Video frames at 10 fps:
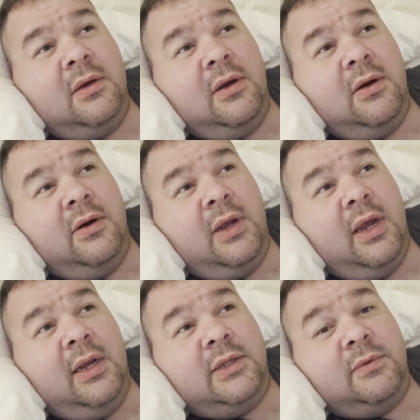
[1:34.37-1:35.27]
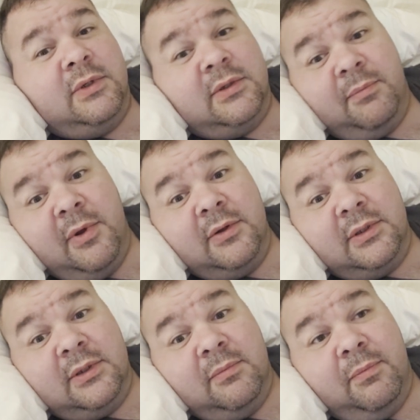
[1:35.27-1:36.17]
hurricane is where it's supposed
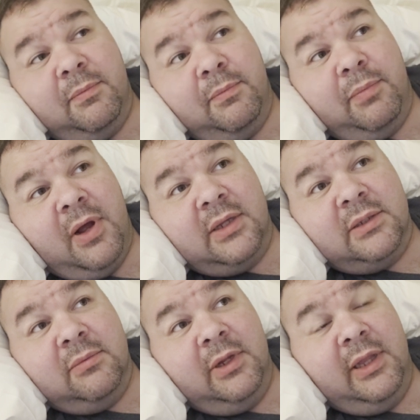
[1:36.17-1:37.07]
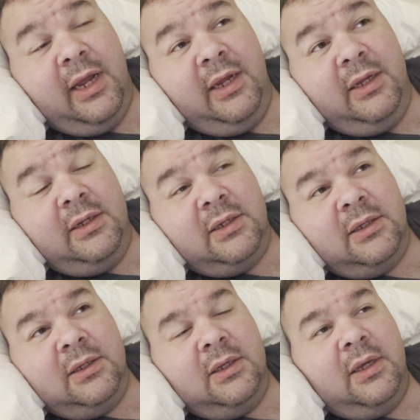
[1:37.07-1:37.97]
to possibly land.
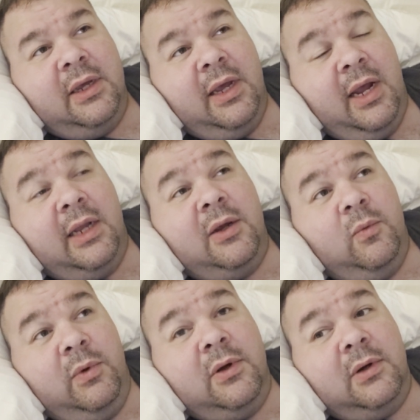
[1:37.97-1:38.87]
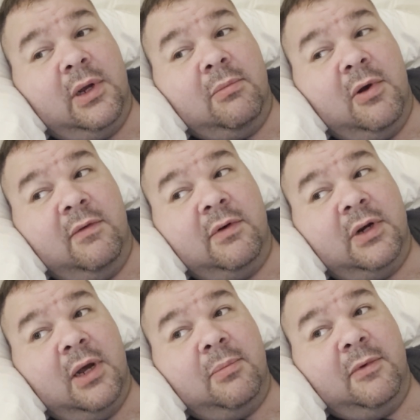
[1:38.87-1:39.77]
And it will come over
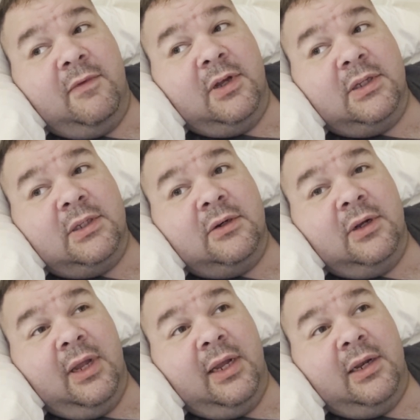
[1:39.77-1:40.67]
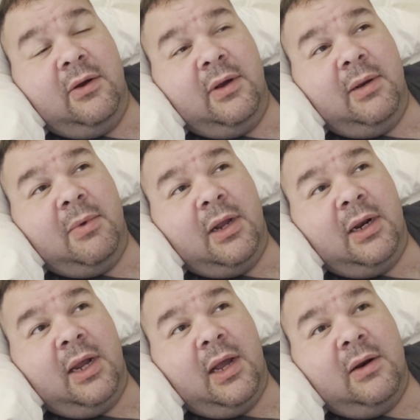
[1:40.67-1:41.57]
top of us in Orlando at about a
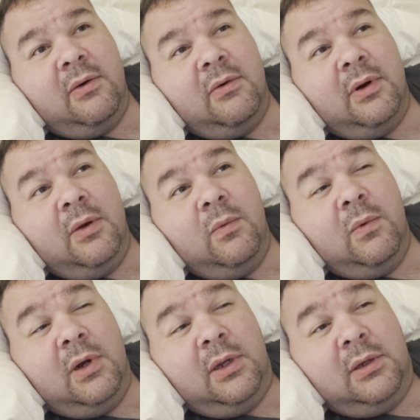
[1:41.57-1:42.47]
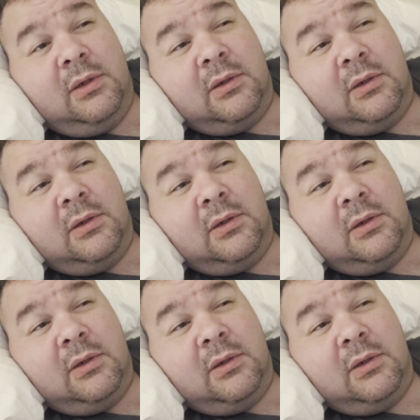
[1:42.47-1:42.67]
Category 1.